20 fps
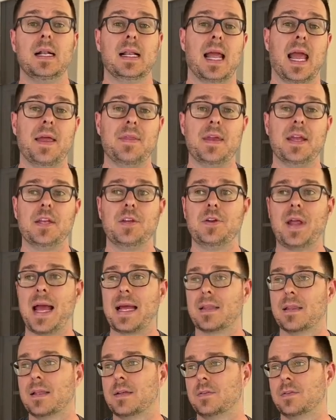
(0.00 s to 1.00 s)
And then you add
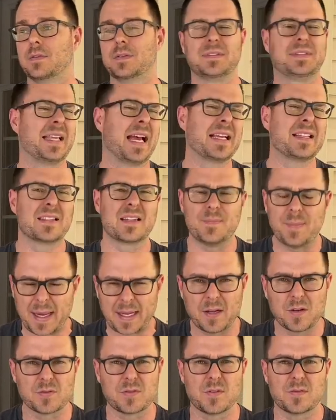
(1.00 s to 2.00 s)
a little diced
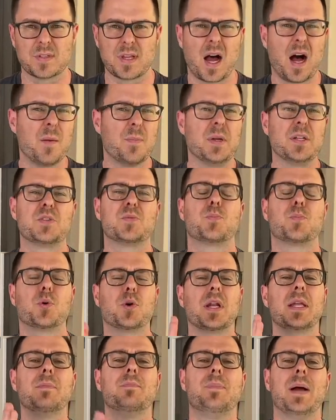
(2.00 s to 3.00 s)
tomatoes on top. It's
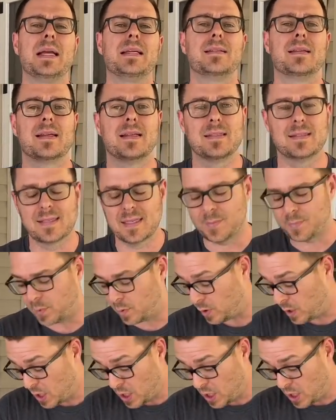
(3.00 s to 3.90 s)
pretty basic and simple.